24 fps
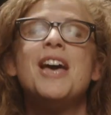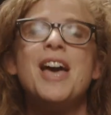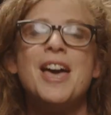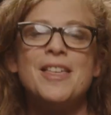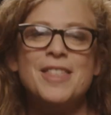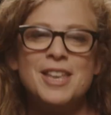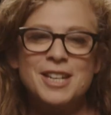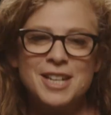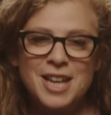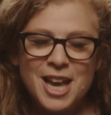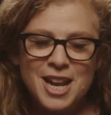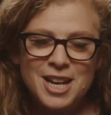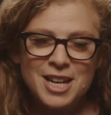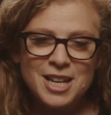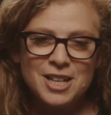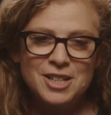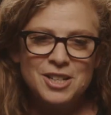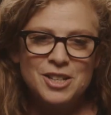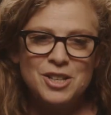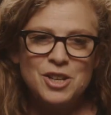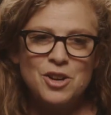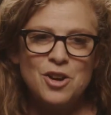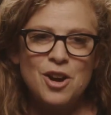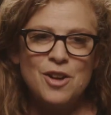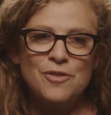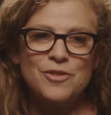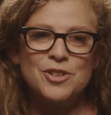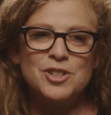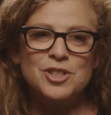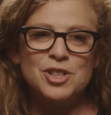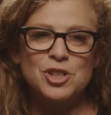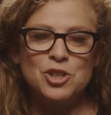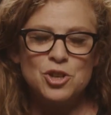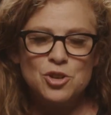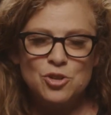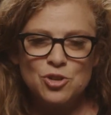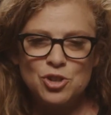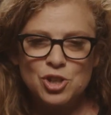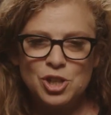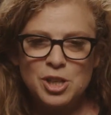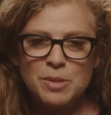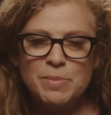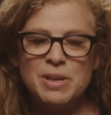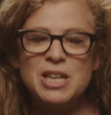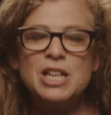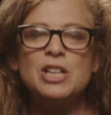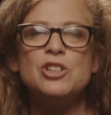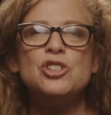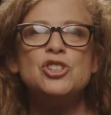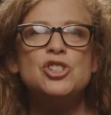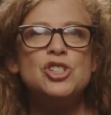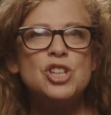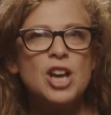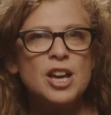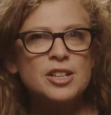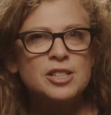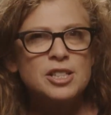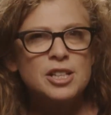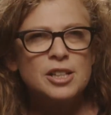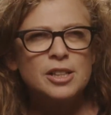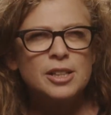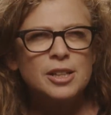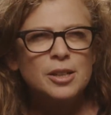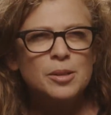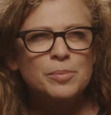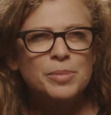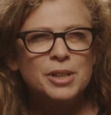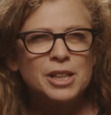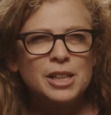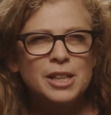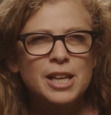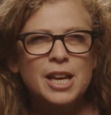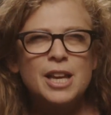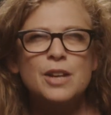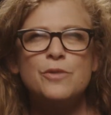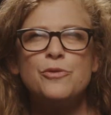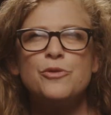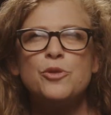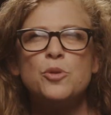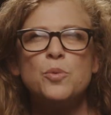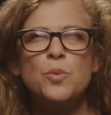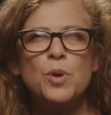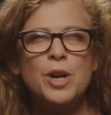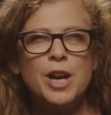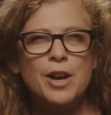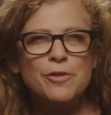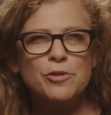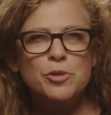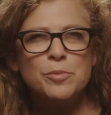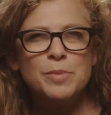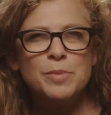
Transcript: and then getting into the office and usually being just a little bit late for whatever